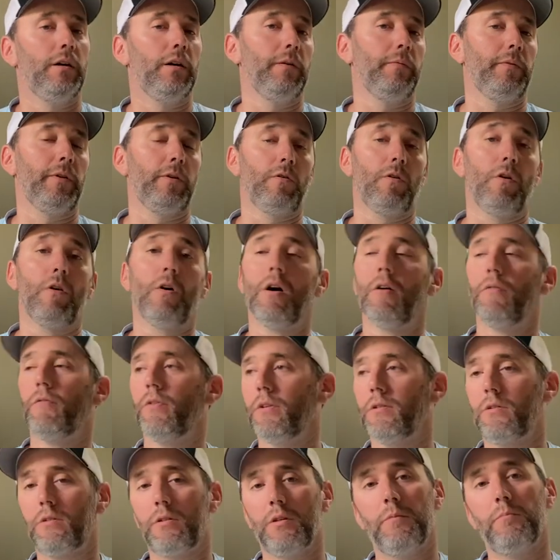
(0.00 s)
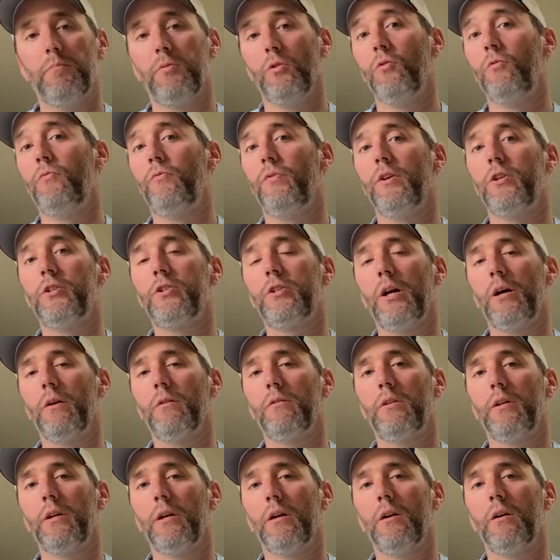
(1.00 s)
There are obviously bluefish
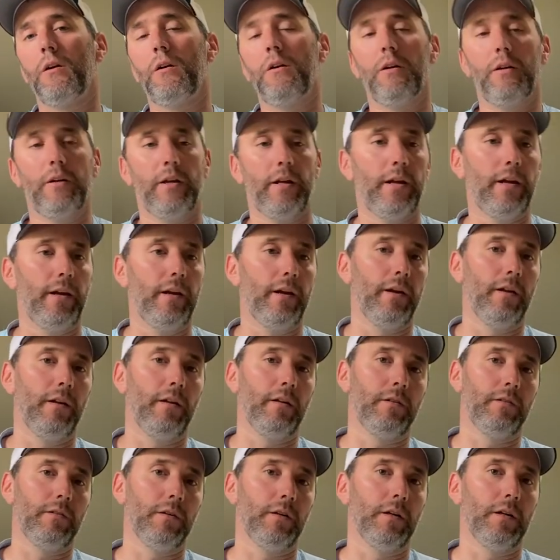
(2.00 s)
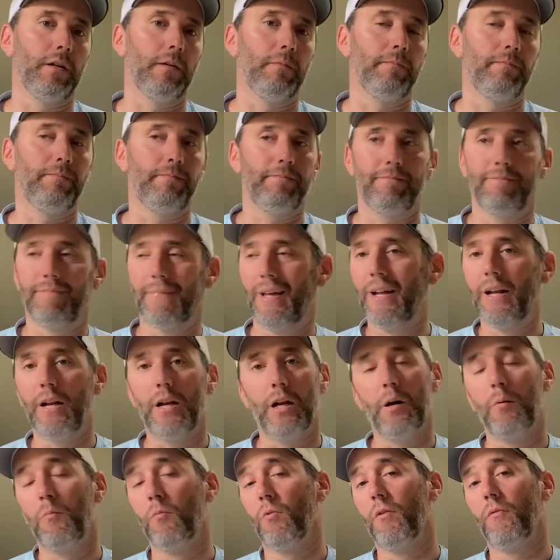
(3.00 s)
out there and any
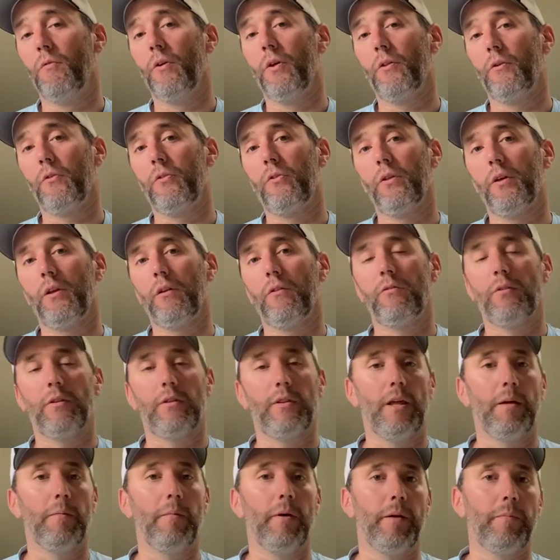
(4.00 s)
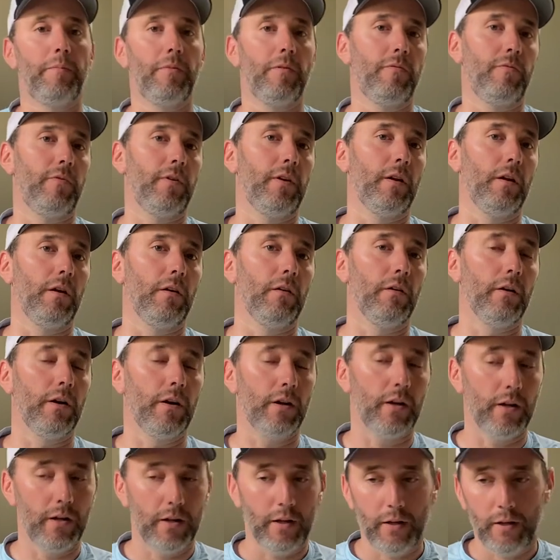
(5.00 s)
number of other things that they might be feeding on.
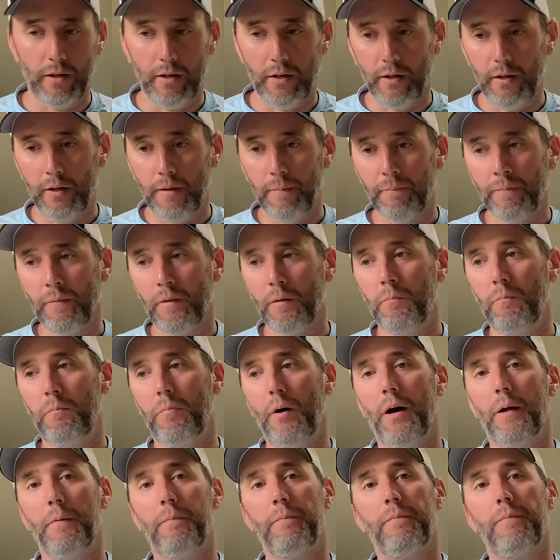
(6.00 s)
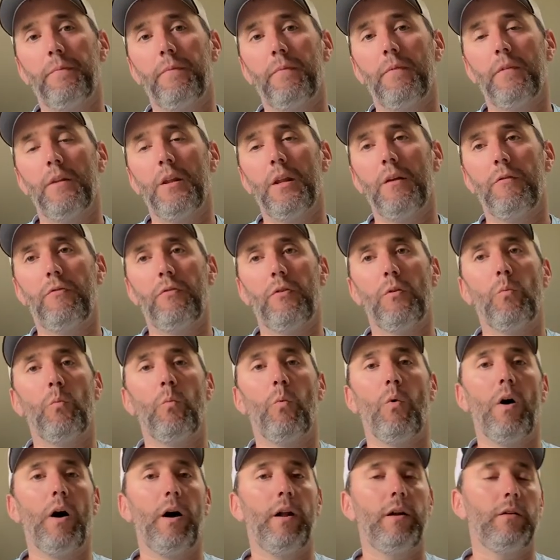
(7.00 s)
But if you
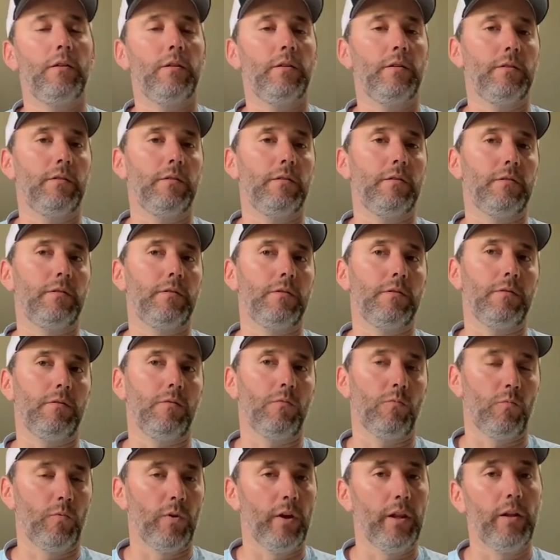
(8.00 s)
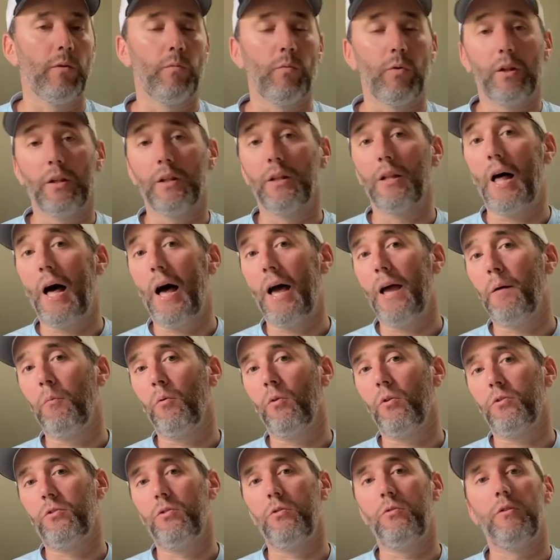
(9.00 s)
want really
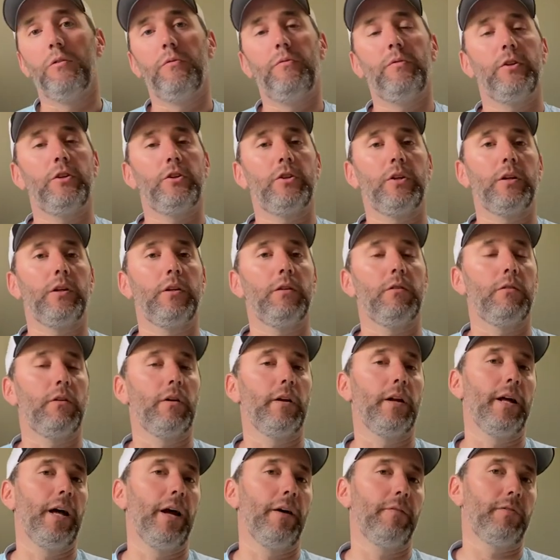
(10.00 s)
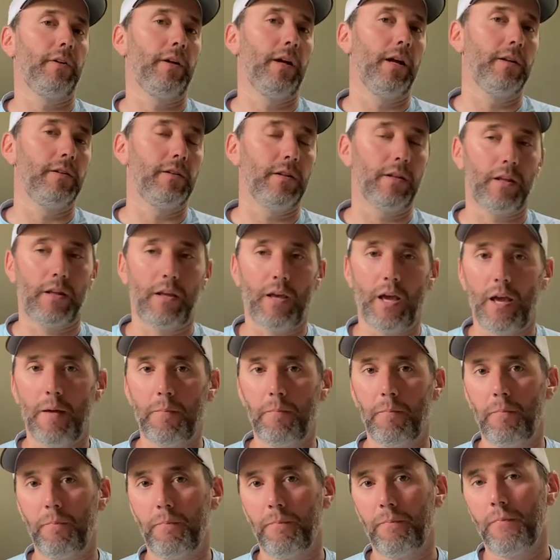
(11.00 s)
reliable tuna fishing, you're going to have to head to the
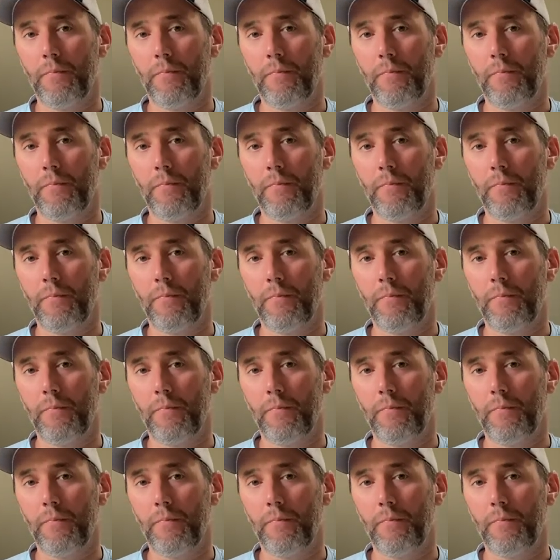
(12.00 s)
Cape.